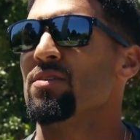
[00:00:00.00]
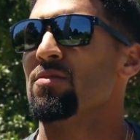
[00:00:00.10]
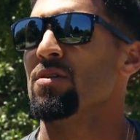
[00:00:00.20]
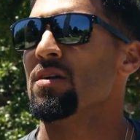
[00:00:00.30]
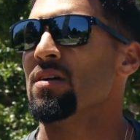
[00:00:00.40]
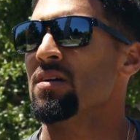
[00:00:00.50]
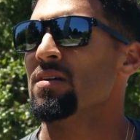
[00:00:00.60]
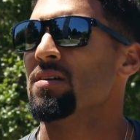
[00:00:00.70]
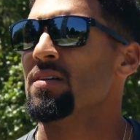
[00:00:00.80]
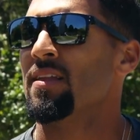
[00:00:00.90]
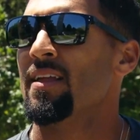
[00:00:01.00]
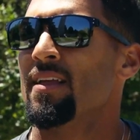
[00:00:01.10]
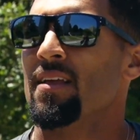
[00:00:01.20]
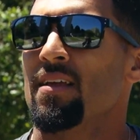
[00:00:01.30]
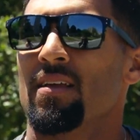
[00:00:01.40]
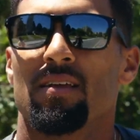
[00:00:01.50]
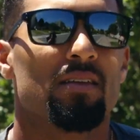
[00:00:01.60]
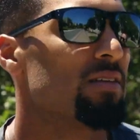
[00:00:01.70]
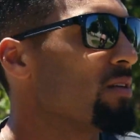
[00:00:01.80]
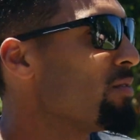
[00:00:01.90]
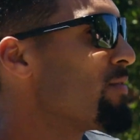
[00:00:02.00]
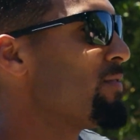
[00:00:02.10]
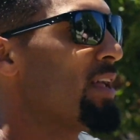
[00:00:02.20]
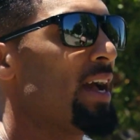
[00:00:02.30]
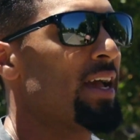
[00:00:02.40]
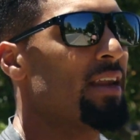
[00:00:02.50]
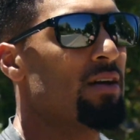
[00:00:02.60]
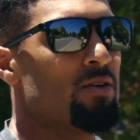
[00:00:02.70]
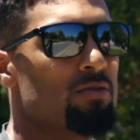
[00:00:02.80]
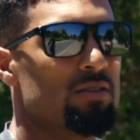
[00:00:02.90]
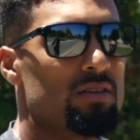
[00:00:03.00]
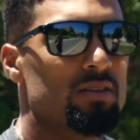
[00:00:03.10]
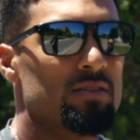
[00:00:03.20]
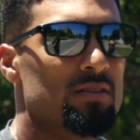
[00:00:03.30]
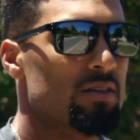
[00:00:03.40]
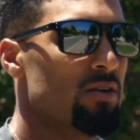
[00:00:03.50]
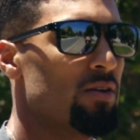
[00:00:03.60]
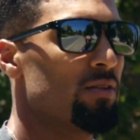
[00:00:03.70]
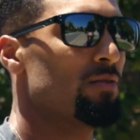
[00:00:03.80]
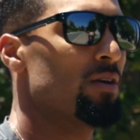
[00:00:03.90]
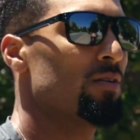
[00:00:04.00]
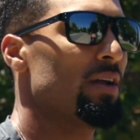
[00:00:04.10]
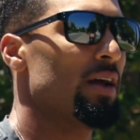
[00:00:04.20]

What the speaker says: you know, we fly out of Oakland to go on the road,